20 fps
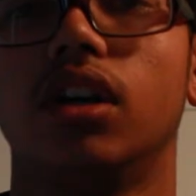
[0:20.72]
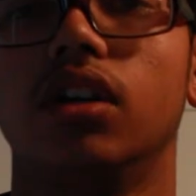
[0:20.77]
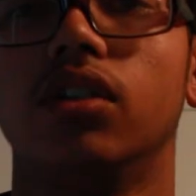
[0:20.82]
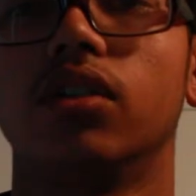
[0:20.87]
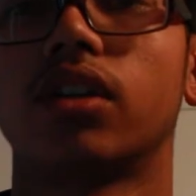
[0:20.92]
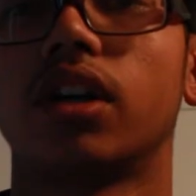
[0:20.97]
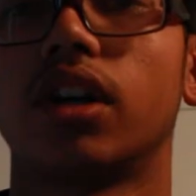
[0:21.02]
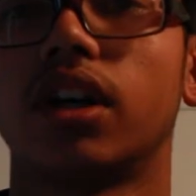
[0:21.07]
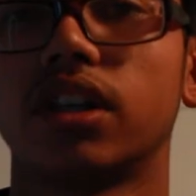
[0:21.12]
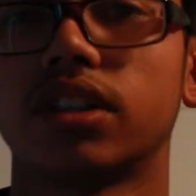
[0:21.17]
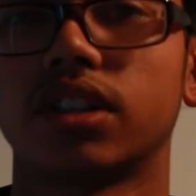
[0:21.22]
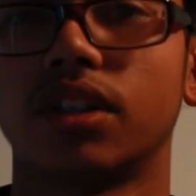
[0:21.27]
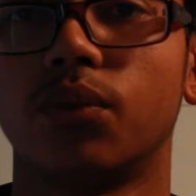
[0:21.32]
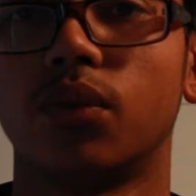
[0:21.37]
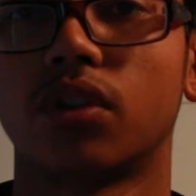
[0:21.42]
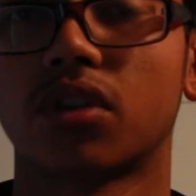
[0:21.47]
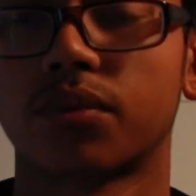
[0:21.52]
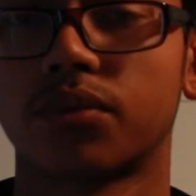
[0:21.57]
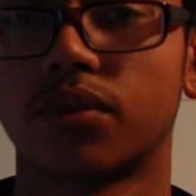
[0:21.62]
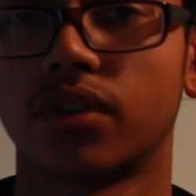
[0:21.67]
Hello guys and
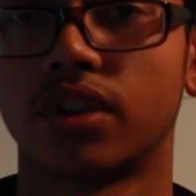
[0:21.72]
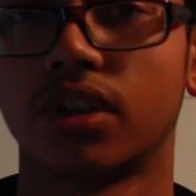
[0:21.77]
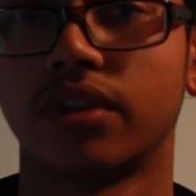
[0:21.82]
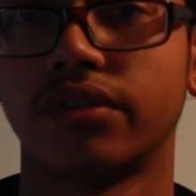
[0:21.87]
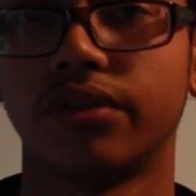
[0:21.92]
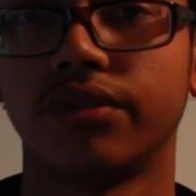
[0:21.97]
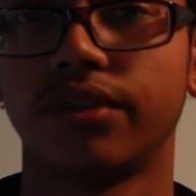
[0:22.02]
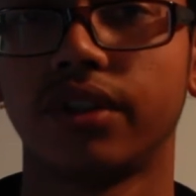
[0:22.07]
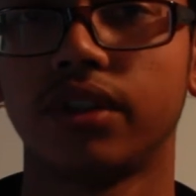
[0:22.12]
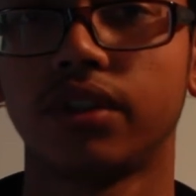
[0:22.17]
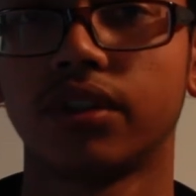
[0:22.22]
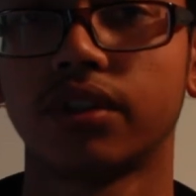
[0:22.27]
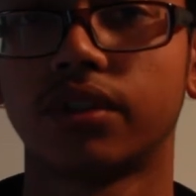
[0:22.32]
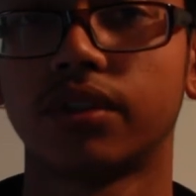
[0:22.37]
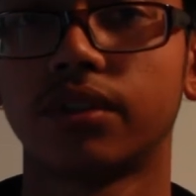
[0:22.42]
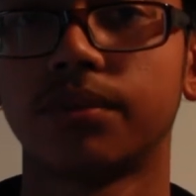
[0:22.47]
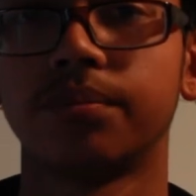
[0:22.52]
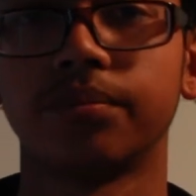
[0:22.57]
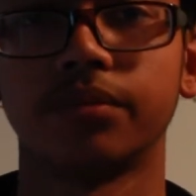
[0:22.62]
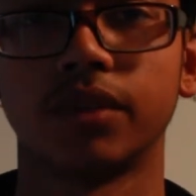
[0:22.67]
welcome to another
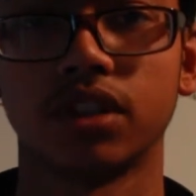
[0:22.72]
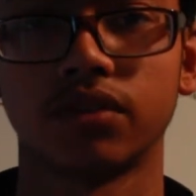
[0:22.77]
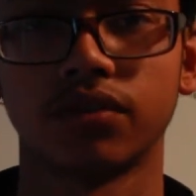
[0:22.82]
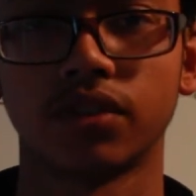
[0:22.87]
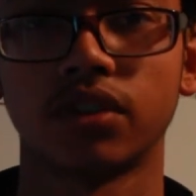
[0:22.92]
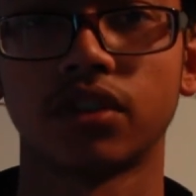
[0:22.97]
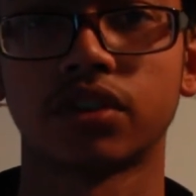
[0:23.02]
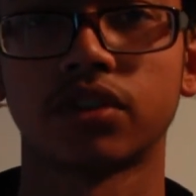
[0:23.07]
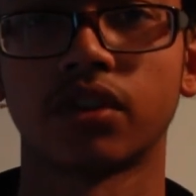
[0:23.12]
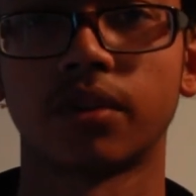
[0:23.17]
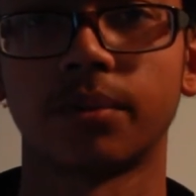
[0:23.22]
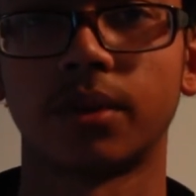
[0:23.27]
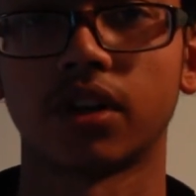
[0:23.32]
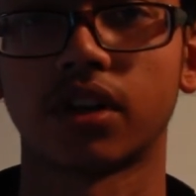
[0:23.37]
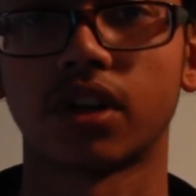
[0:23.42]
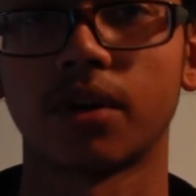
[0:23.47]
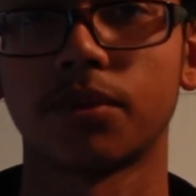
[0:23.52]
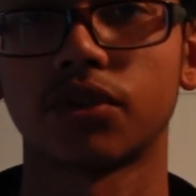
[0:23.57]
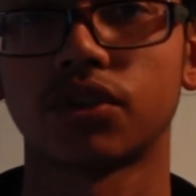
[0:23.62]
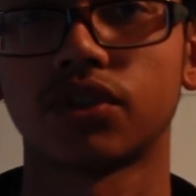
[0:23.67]
video. This video is on
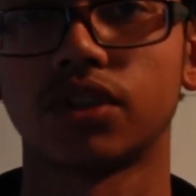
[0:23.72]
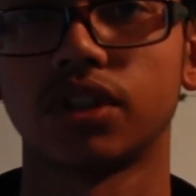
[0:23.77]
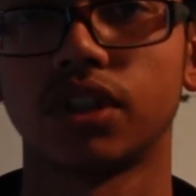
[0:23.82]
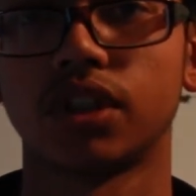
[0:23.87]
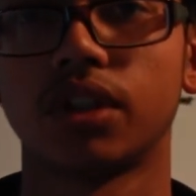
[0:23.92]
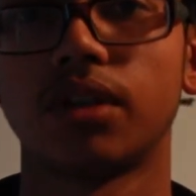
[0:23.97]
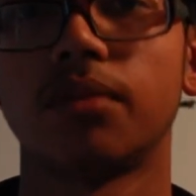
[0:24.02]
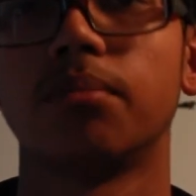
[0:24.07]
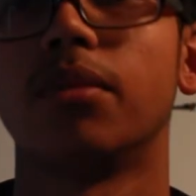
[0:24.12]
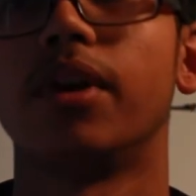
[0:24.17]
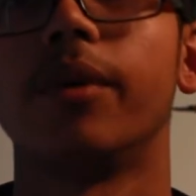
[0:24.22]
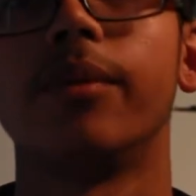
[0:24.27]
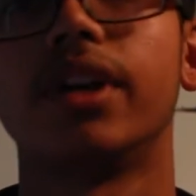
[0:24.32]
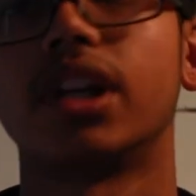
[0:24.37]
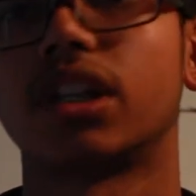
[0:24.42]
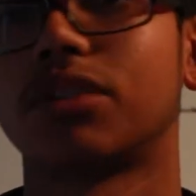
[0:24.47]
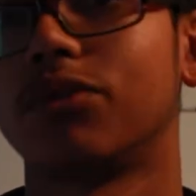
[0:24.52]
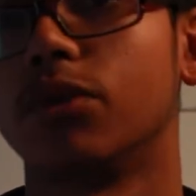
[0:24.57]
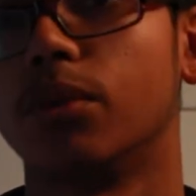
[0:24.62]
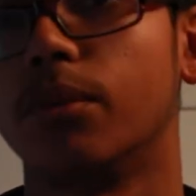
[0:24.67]
about chemistry, maybe
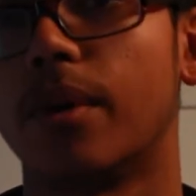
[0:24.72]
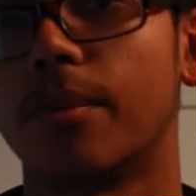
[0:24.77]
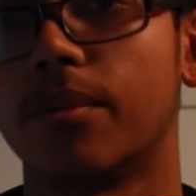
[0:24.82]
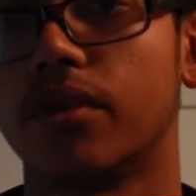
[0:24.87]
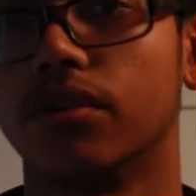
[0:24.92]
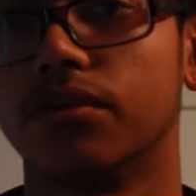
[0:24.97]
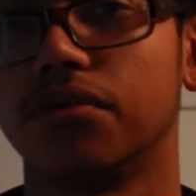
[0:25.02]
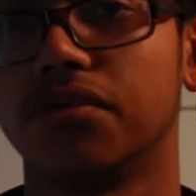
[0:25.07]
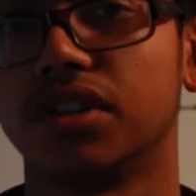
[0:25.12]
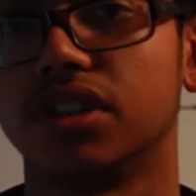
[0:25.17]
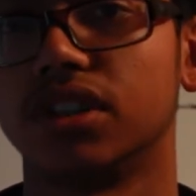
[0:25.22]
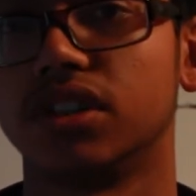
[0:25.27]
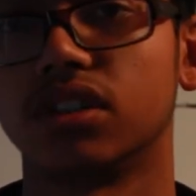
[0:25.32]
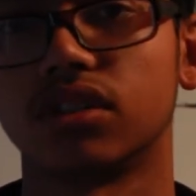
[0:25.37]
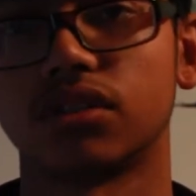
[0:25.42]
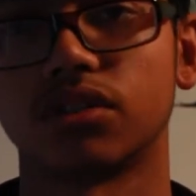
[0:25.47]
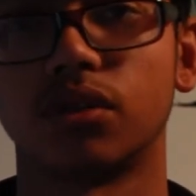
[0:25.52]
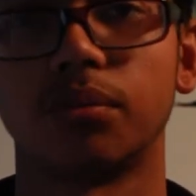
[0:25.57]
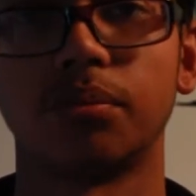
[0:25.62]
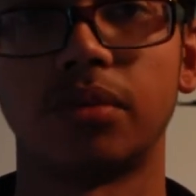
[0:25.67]
next video might be on
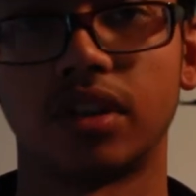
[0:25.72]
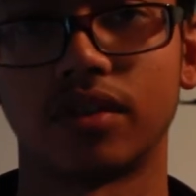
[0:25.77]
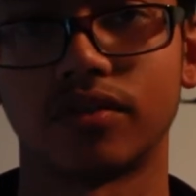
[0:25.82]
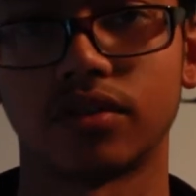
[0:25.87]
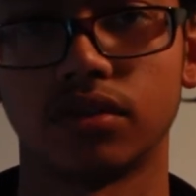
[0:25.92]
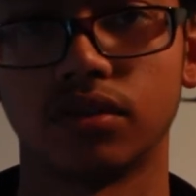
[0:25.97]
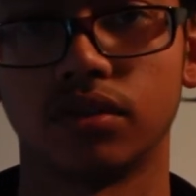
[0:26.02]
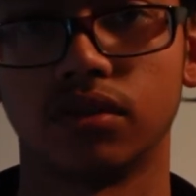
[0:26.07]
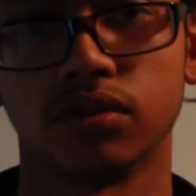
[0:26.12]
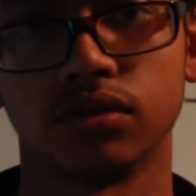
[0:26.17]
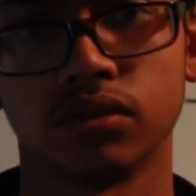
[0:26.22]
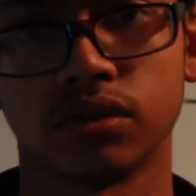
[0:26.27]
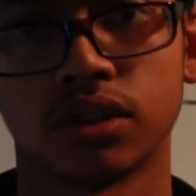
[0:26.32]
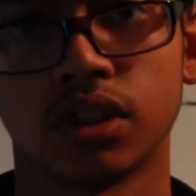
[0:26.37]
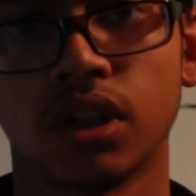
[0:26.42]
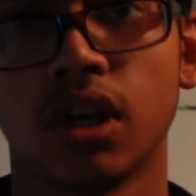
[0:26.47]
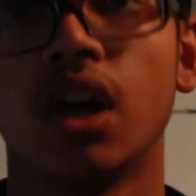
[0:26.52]
physics or maths, who knows.